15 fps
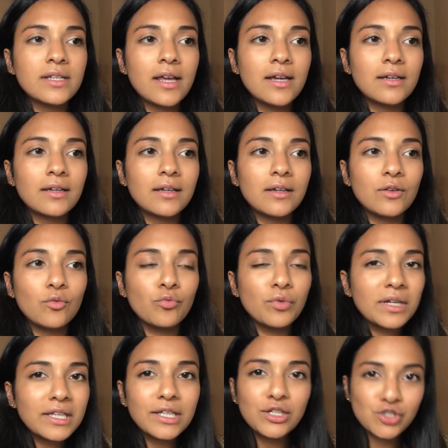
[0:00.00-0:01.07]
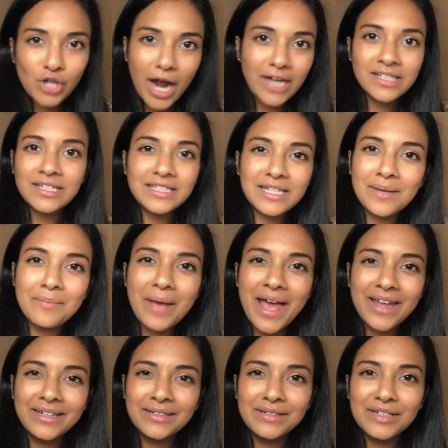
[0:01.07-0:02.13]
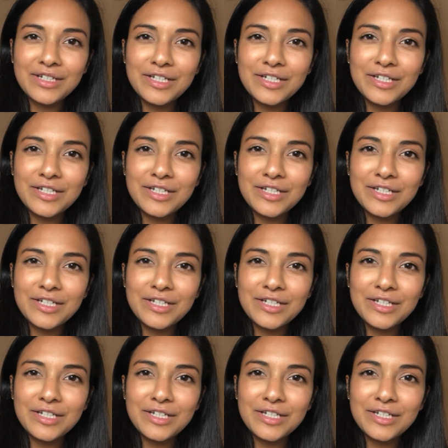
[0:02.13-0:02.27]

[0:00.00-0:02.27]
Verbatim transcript: like really attracted to men